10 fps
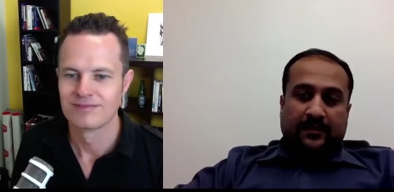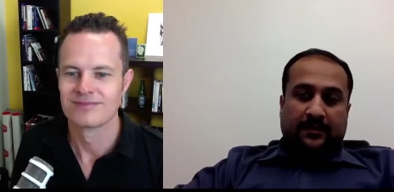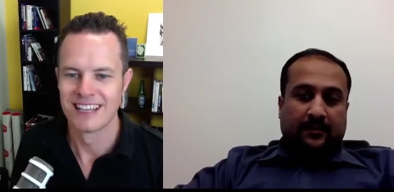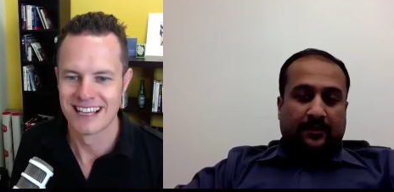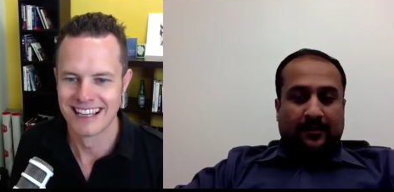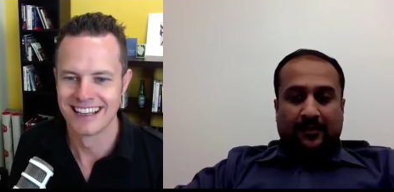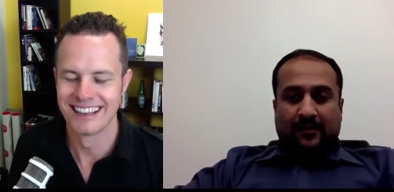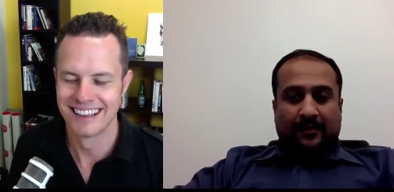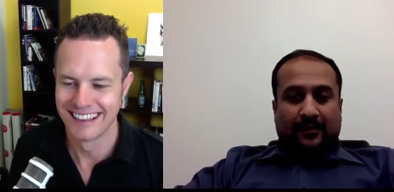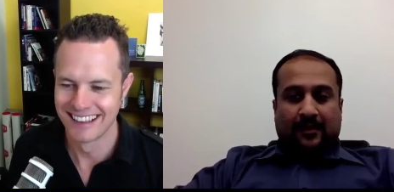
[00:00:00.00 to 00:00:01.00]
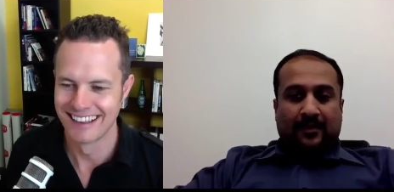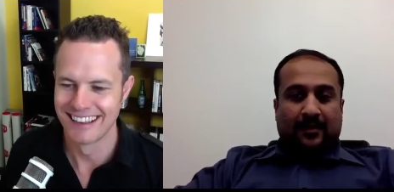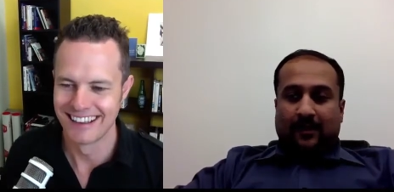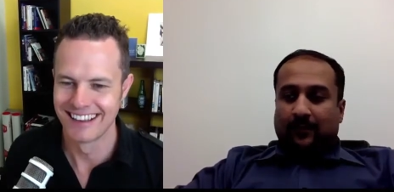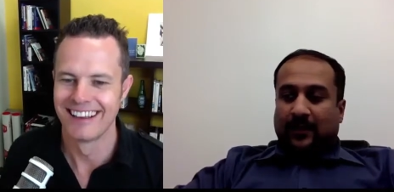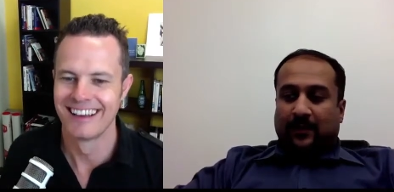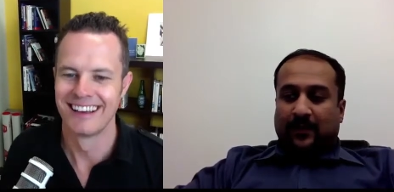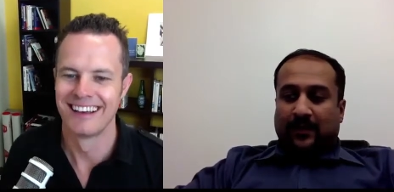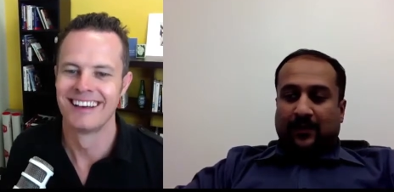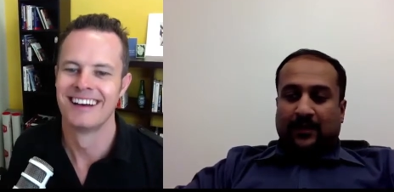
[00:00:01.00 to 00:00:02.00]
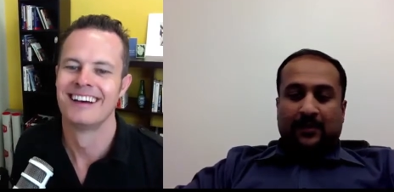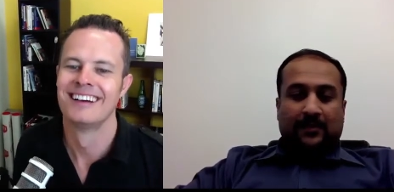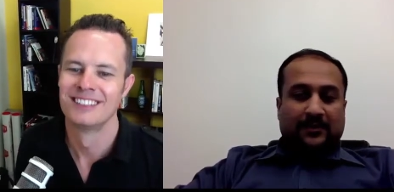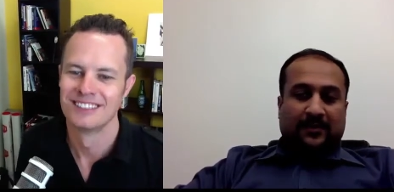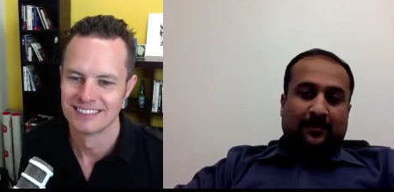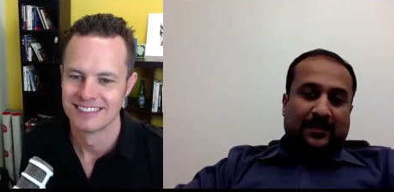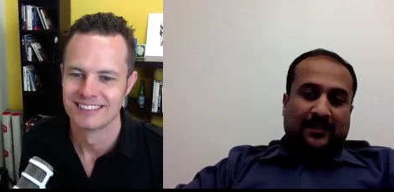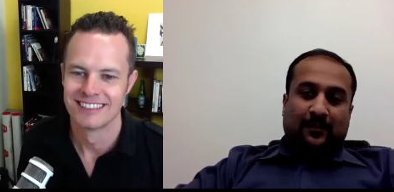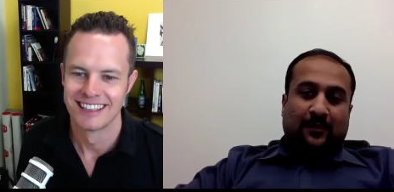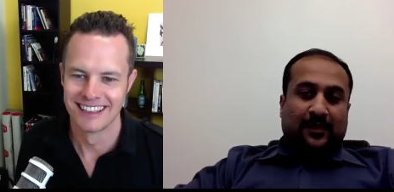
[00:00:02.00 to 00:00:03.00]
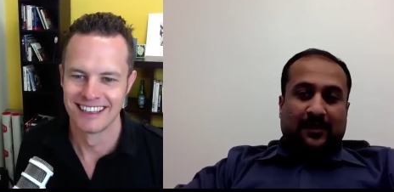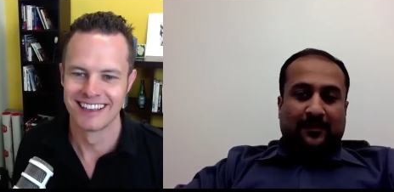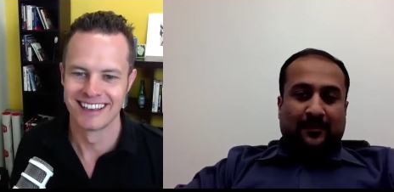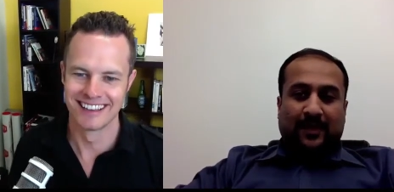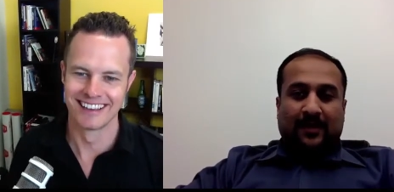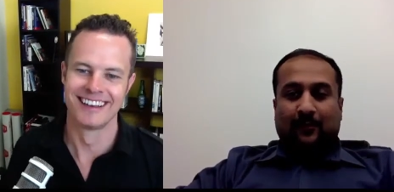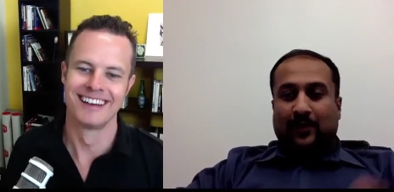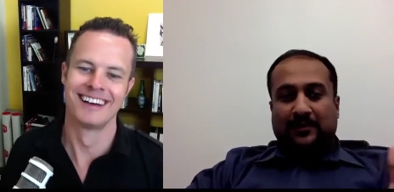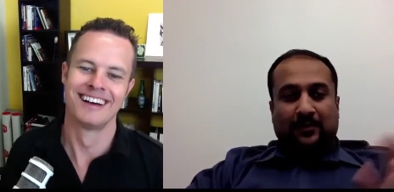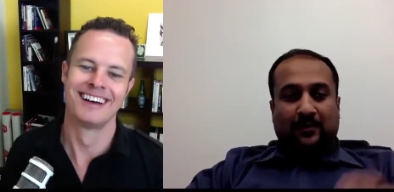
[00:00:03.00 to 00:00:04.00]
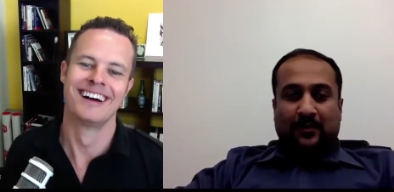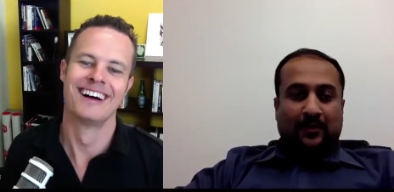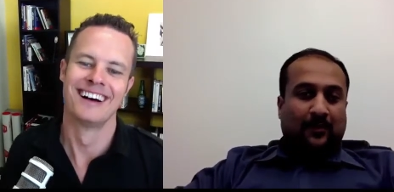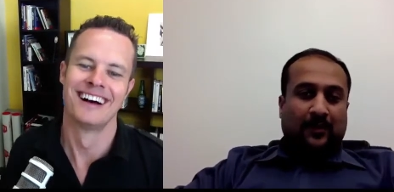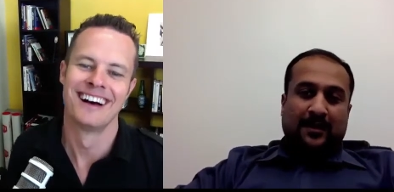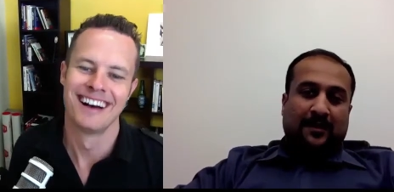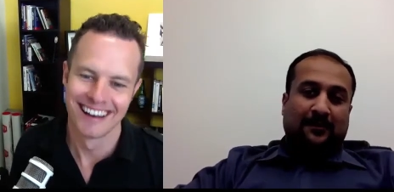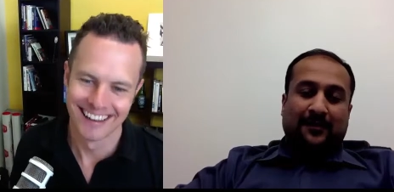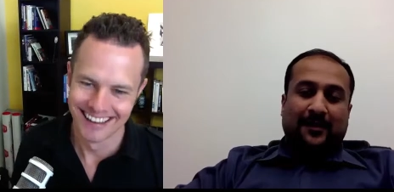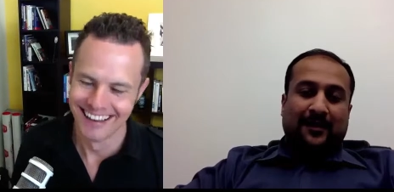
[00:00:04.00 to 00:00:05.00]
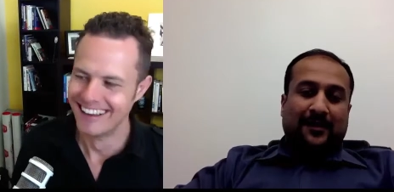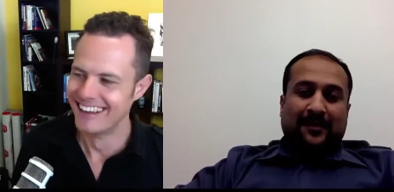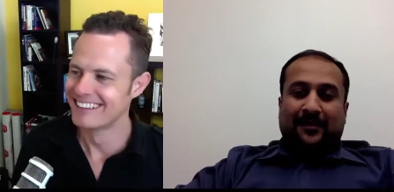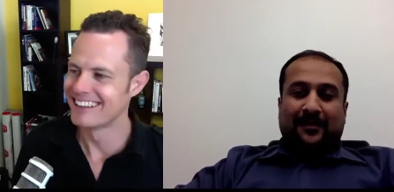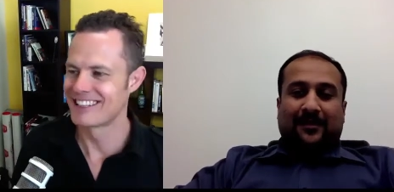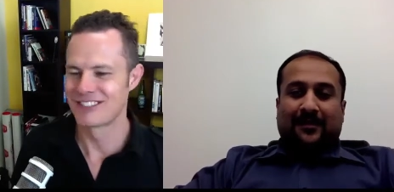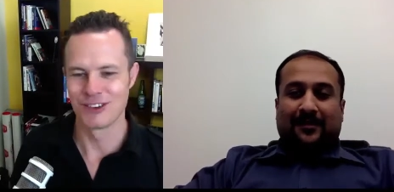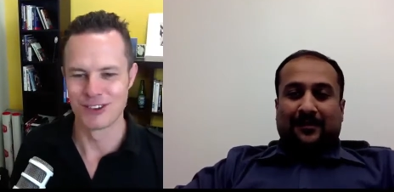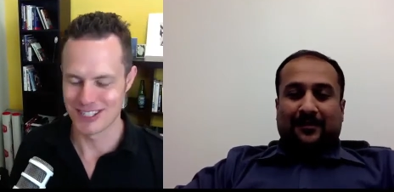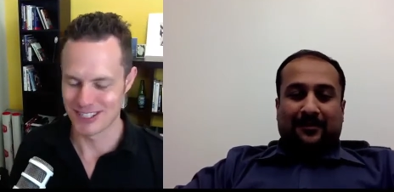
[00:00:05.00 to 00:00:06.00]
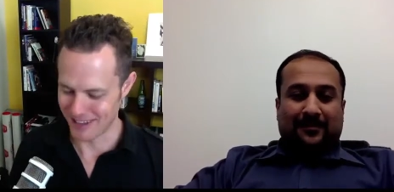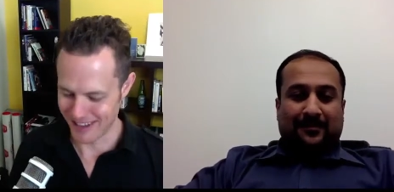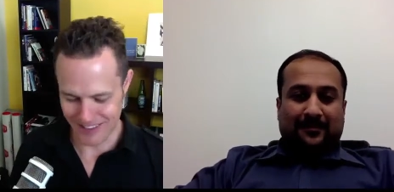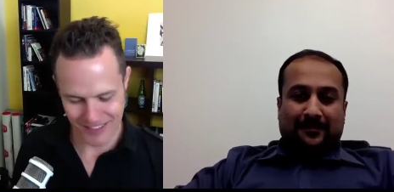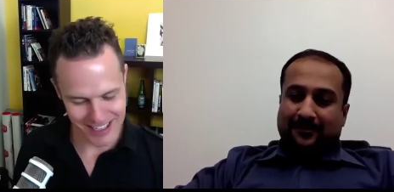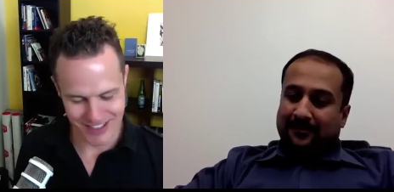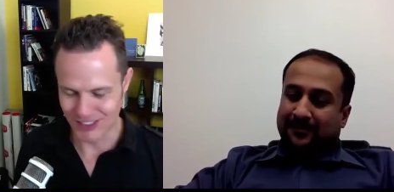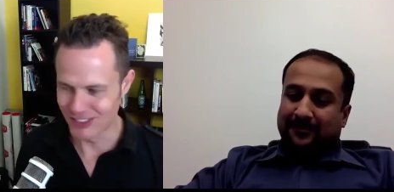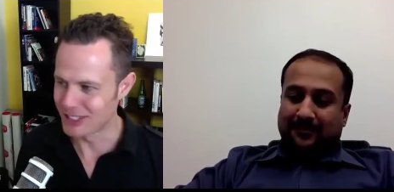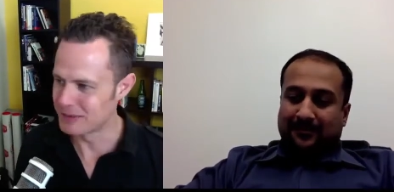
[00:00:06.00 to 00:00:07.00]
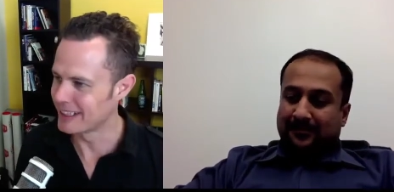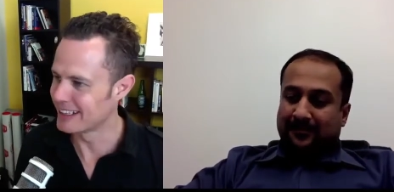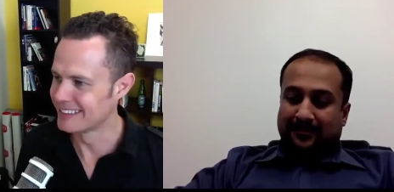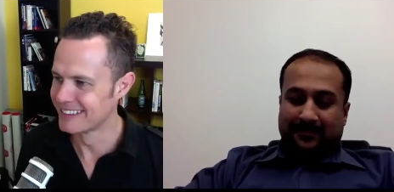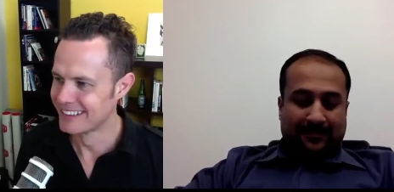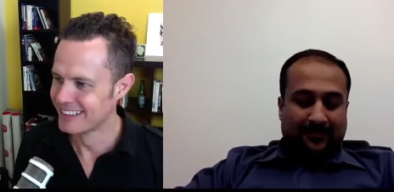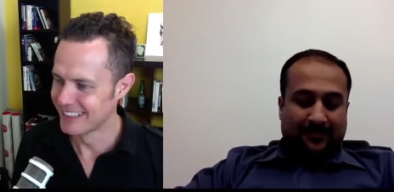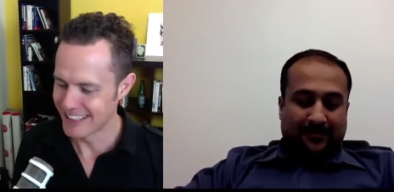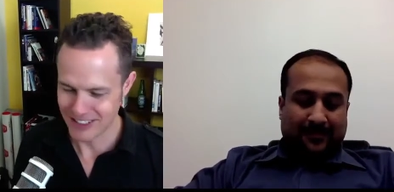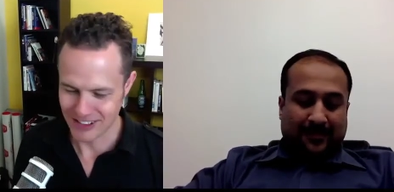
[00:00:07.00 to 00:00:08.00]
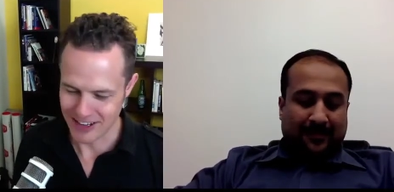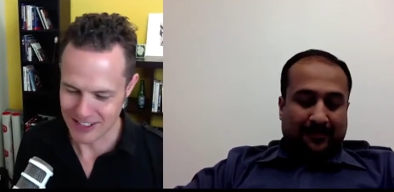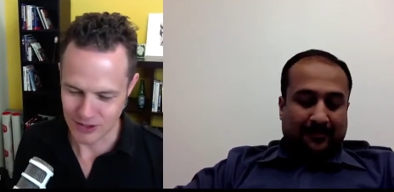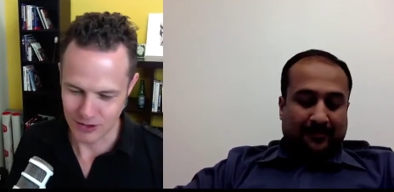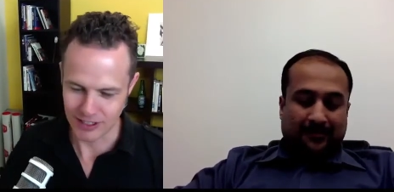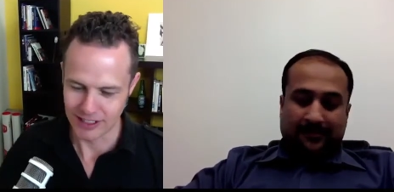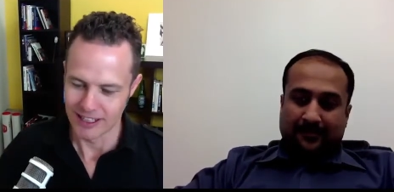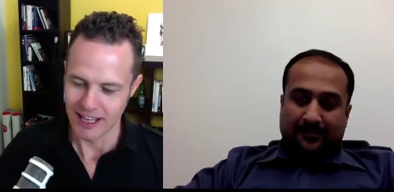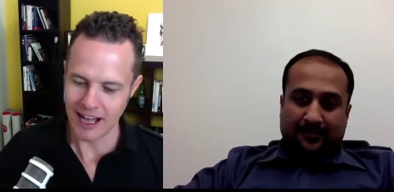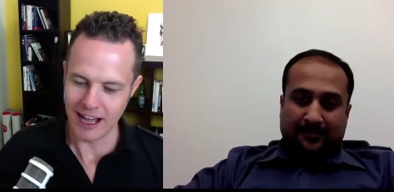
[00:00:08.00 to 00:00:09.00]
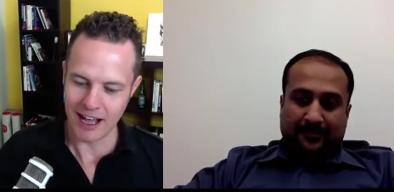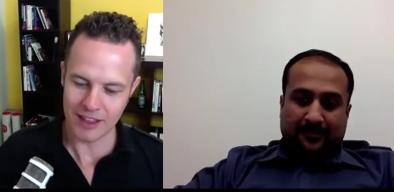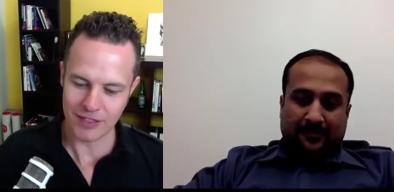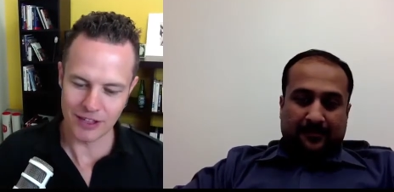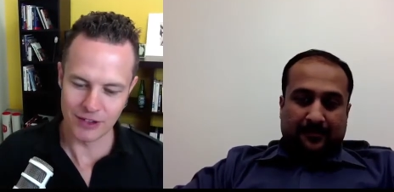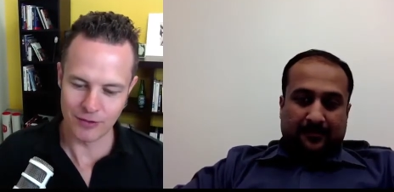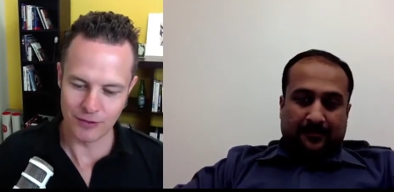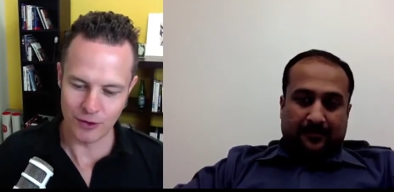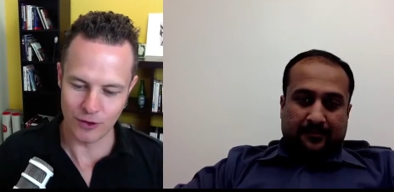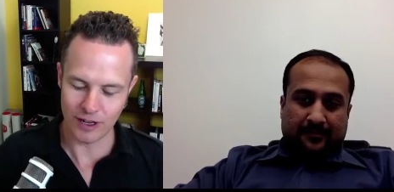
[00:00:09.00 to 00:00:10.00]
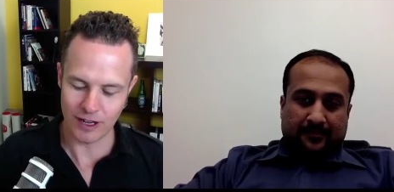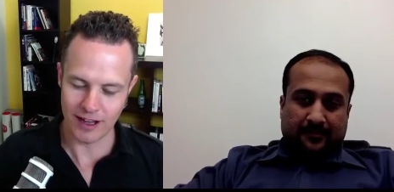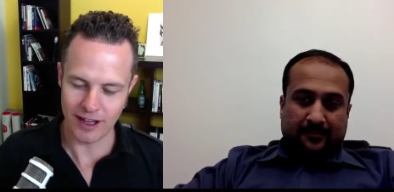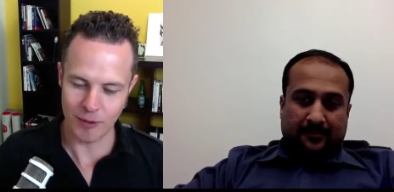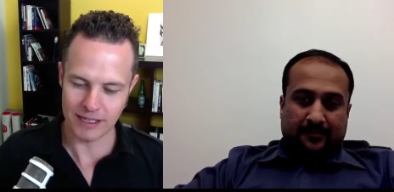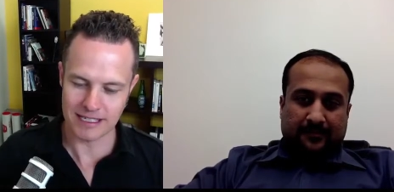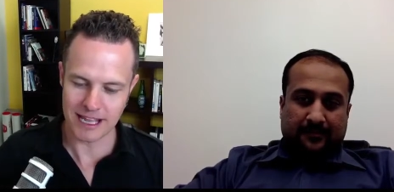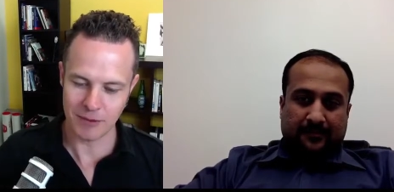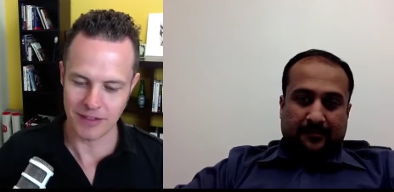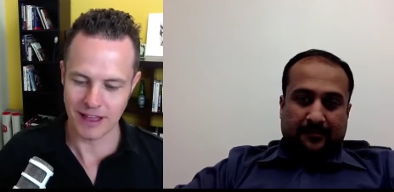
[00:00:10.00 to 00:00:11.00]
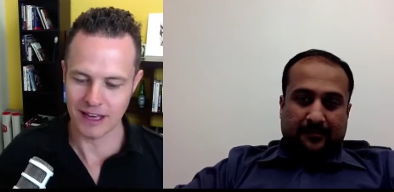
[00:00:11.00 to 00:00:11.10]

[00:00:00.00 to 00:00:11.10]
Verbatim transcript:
Speaker 1: Uh, And now we, we, we can go to Starbucks and work. We can't wait to go, go to work now.
Speaker 2: That's awesome. I love that story, man. That's a great story. Uh, thank you for uh, helping us out with the